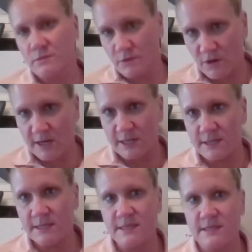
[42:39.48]

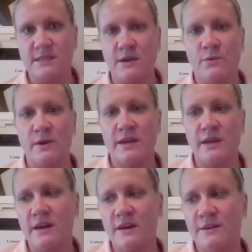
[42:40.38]
Crickets. So we,
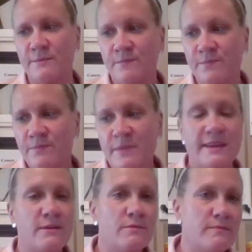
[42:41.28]
uh,
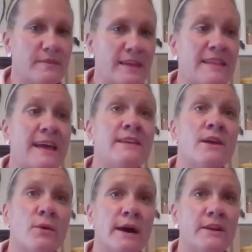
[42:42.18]
you know, they
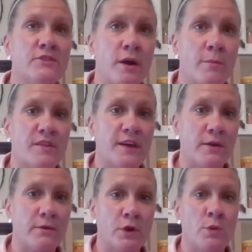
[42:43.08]
know how to jump without
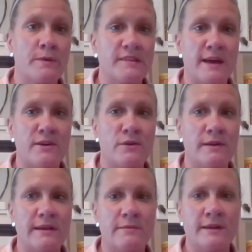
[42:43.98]
a rope because I don't,
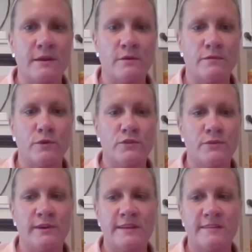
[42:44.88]
you know, if we're
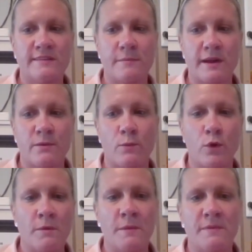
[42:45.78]
doing some kind of
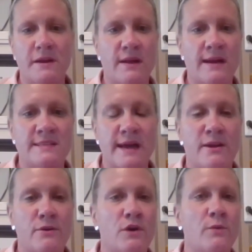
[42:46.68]
warm up in class, I
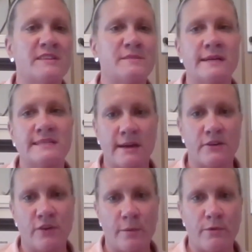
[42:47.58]
don't always bust
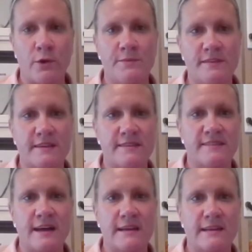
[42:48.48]
out jump ropes because
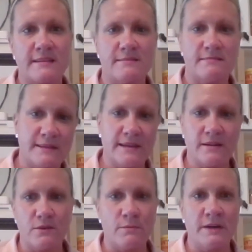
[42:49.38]
that can get a
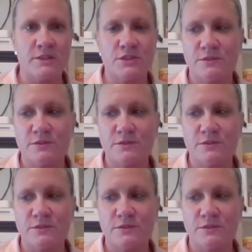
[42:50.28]
little much.